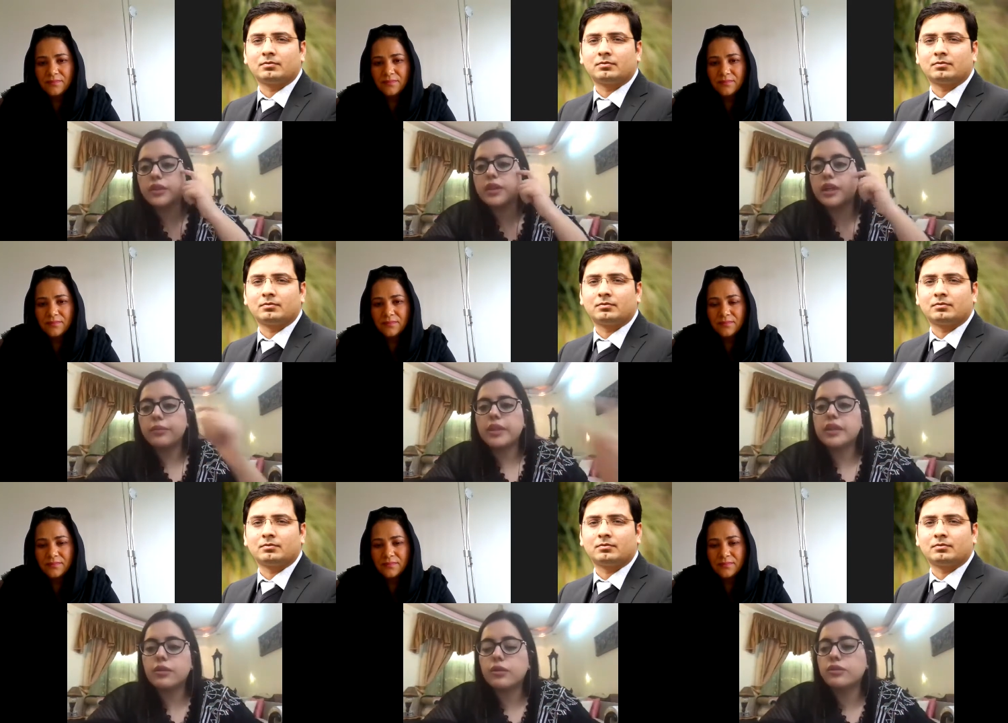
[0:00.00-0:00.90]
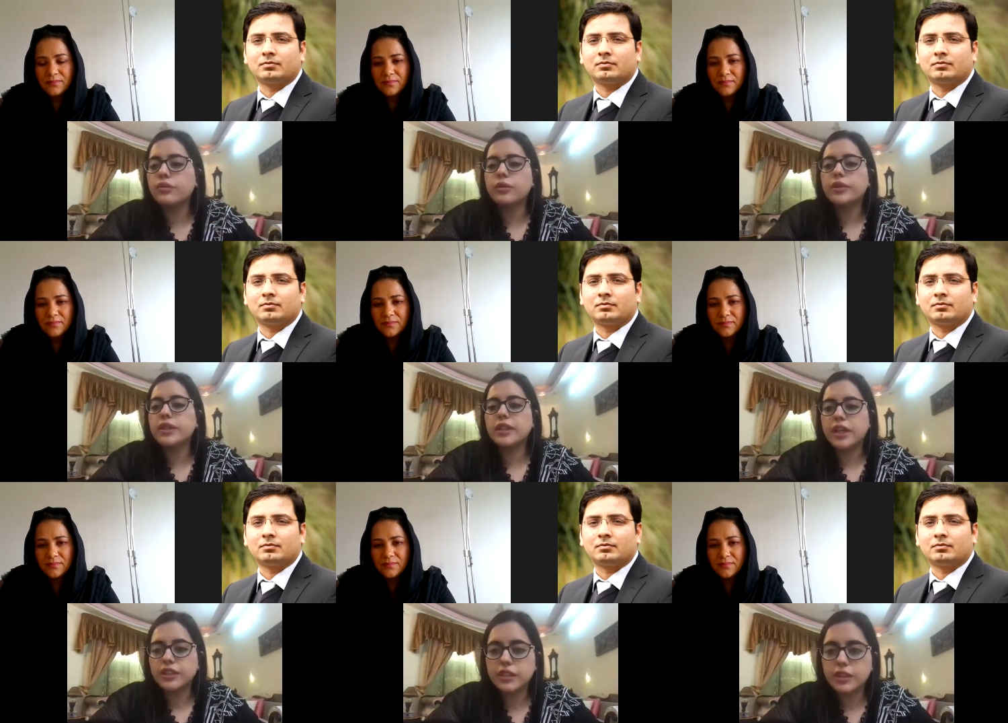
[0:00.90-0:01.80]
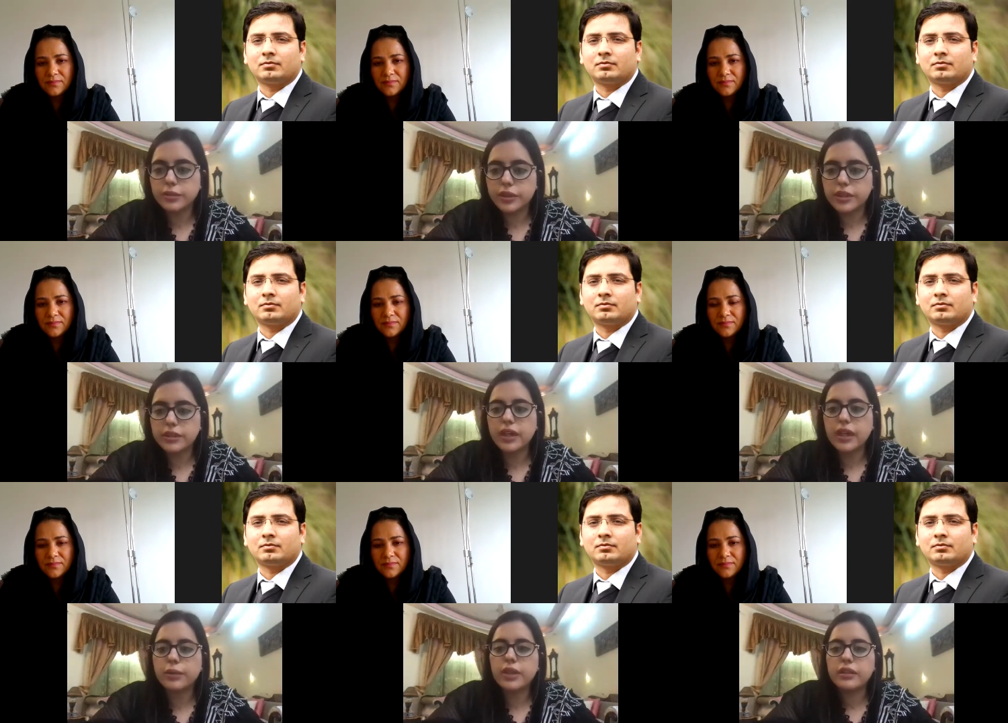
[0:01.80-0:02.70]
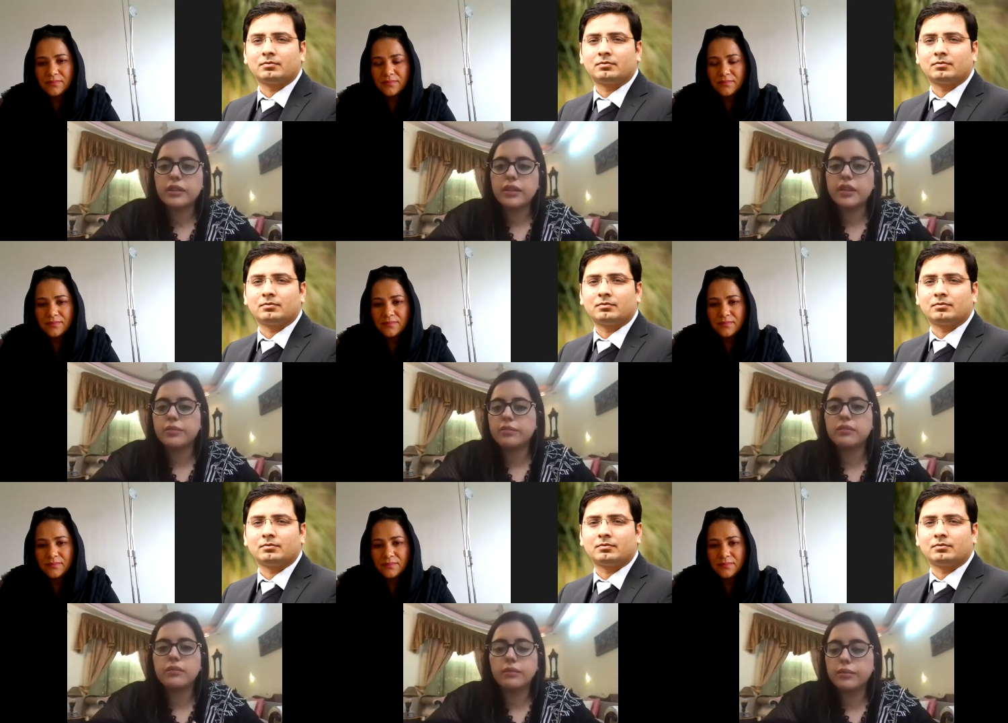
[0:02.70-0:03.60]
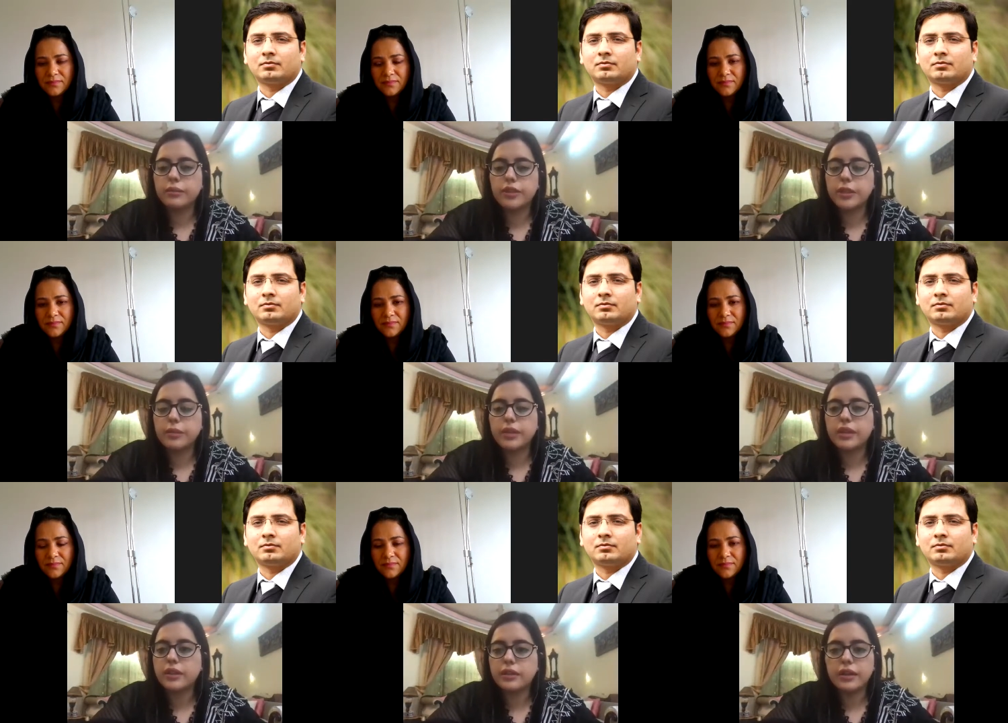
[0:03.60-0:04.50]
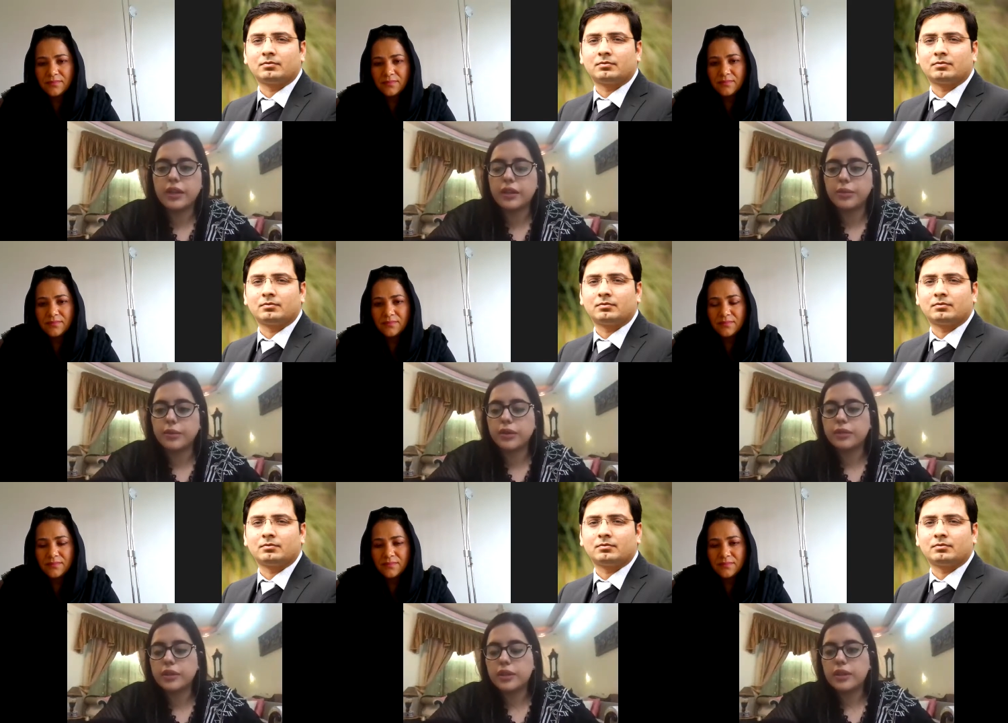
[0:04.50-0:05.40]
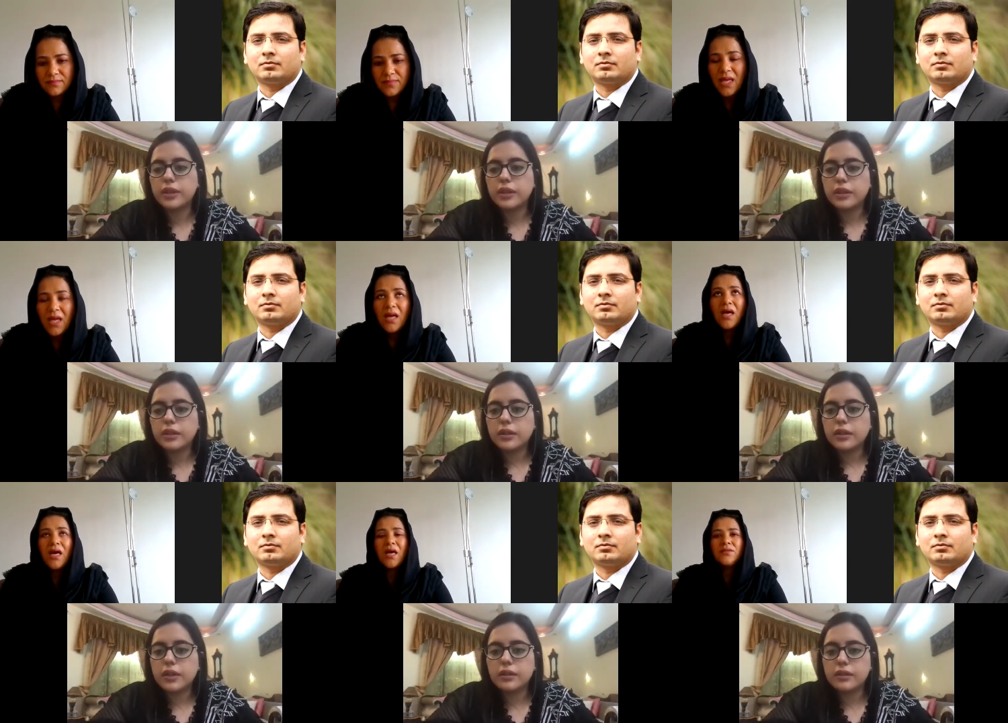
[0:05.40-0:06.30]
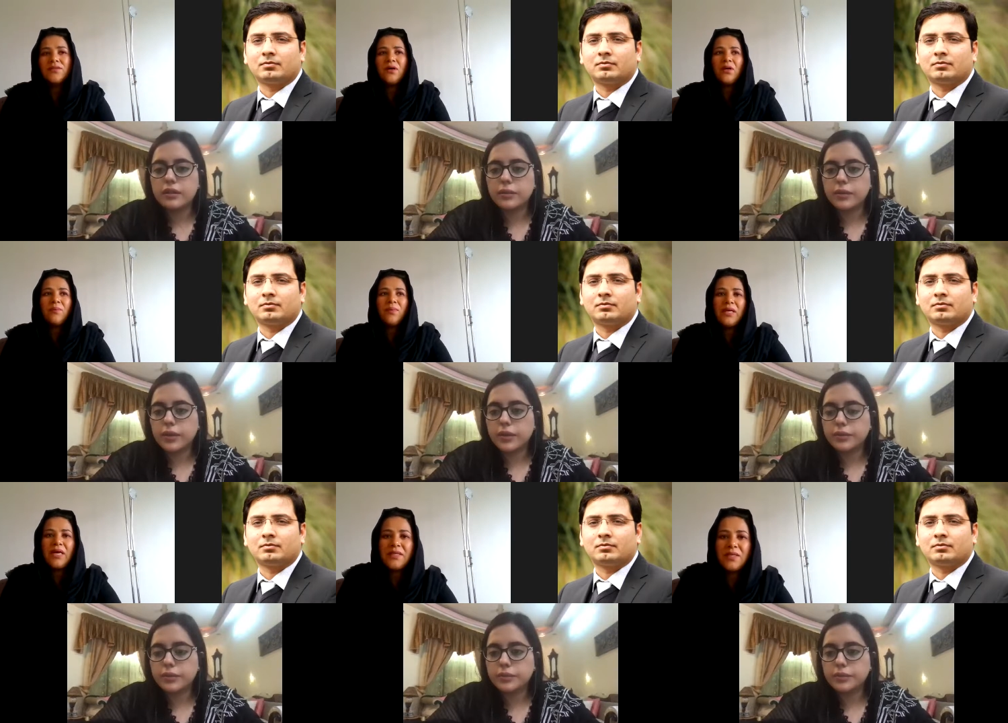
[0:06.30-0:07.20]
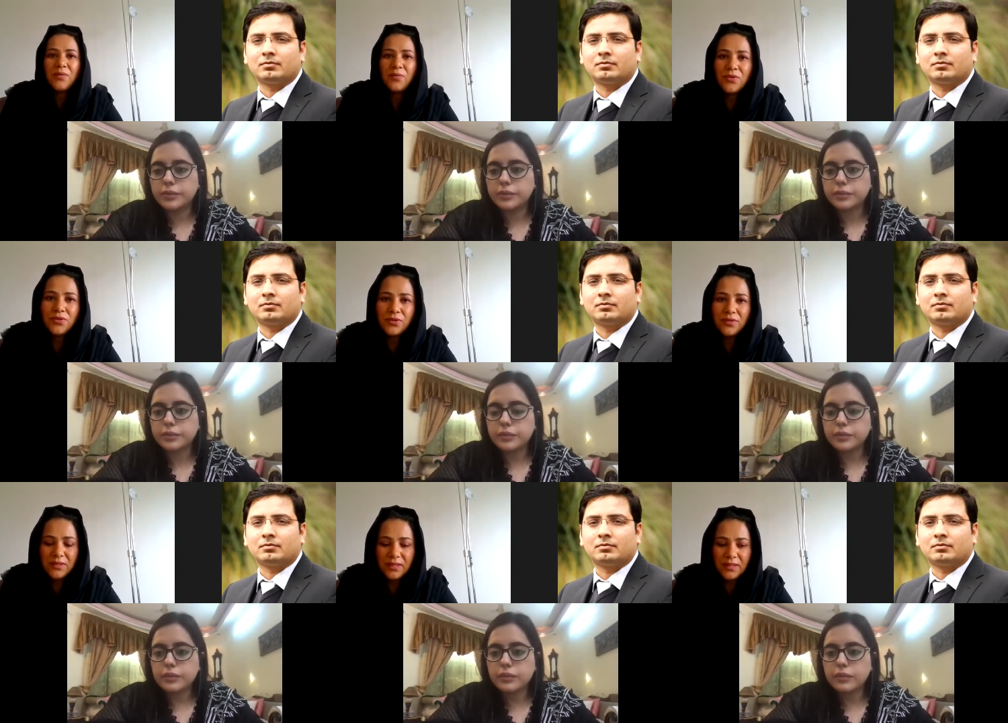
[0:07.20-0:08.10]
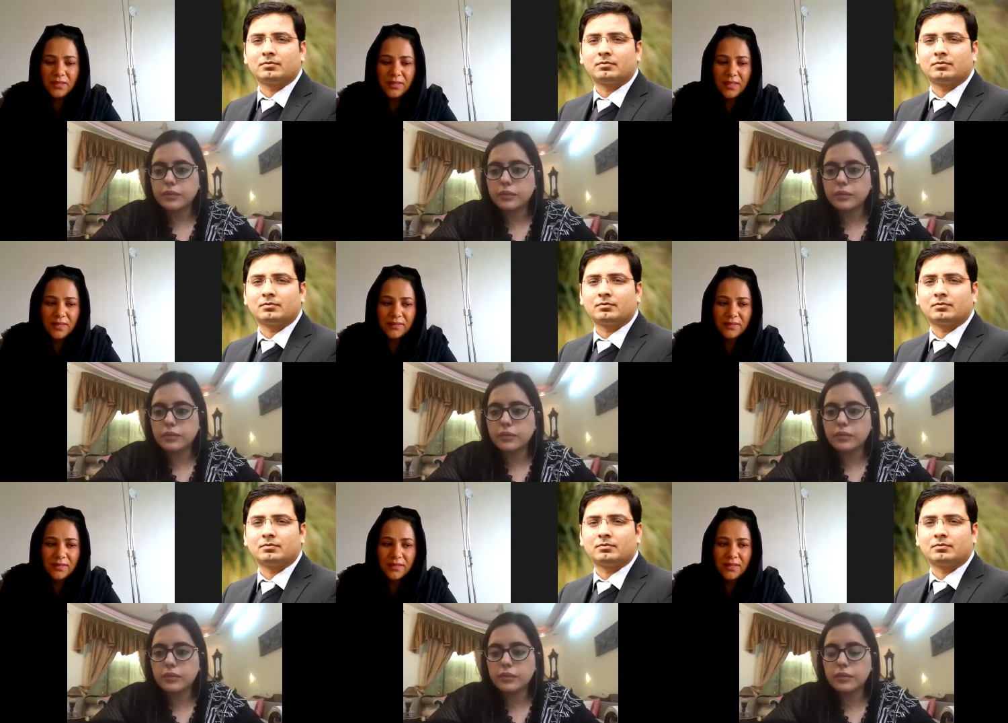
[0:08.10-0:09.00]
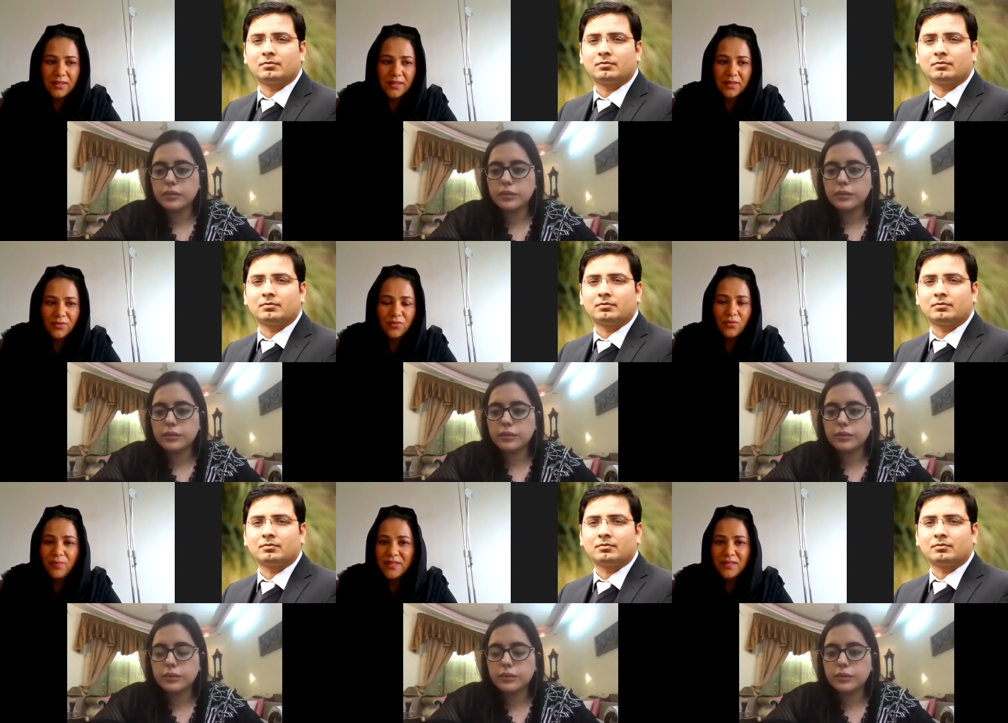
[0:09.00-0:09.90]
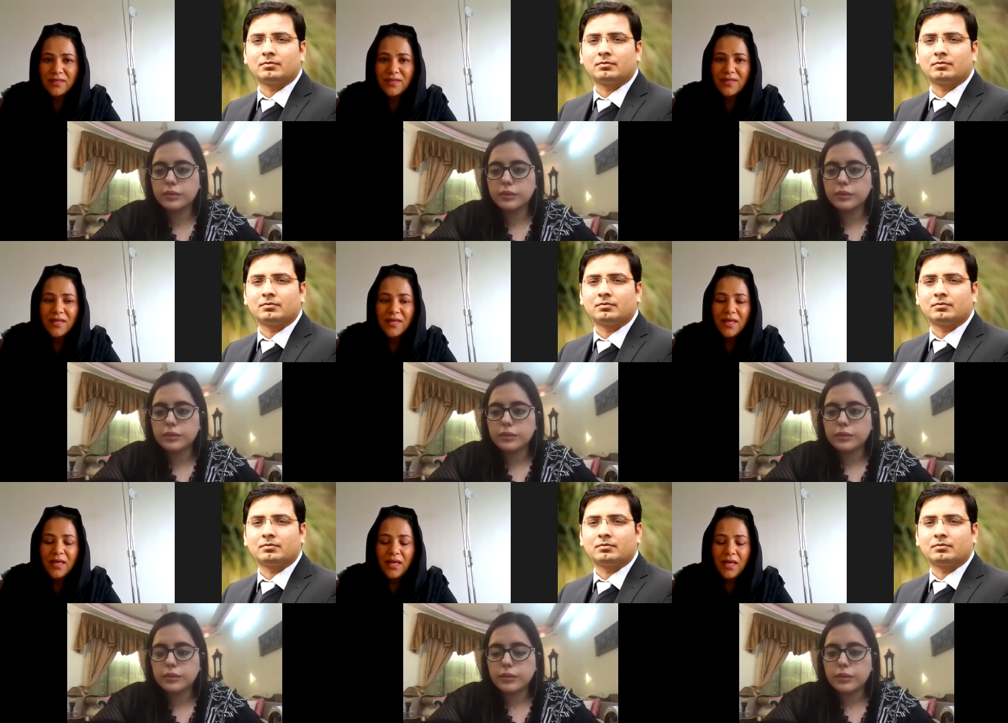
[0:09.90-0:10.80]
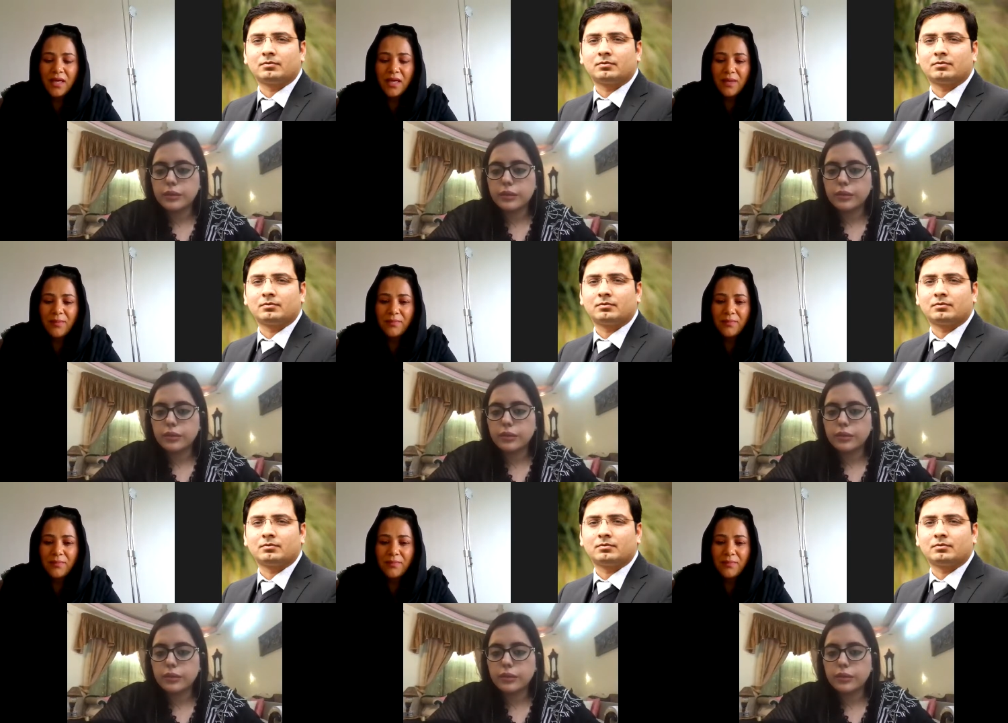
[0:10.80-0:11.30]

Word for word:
Speaker 1: government and also from the international communities? How can they step in and help you out?
Speaker 2: Uh, Taliban had an opportunity that uh, to basically uh,